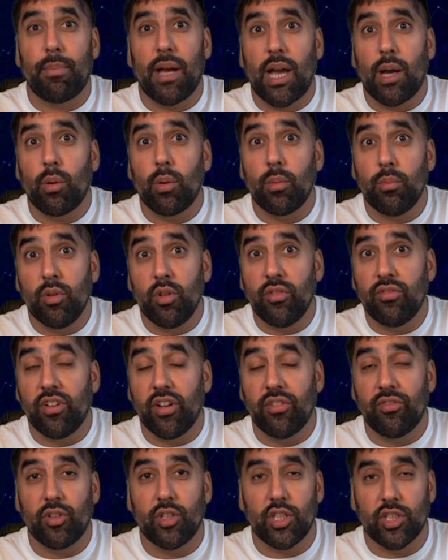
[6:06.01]
power
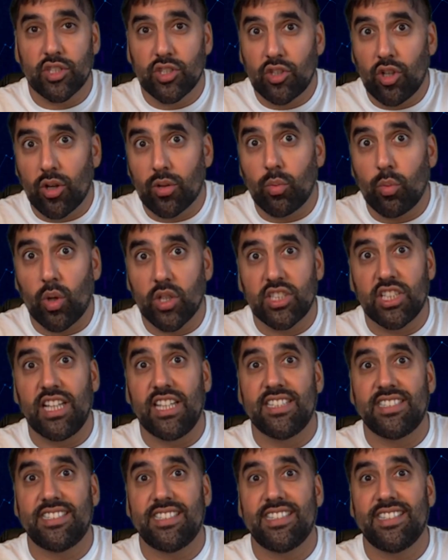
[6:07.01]
mover for your stock watch
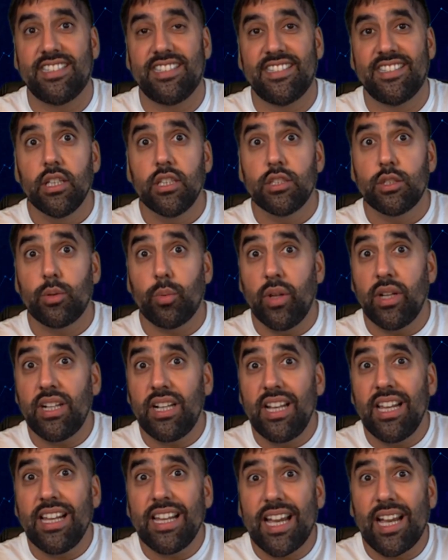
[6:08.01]
list. So when
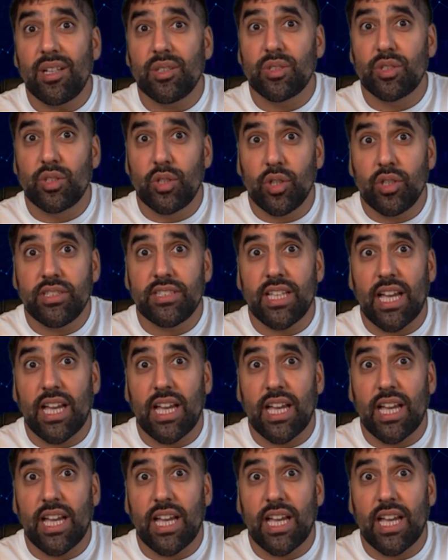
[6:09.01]
ClickHouse does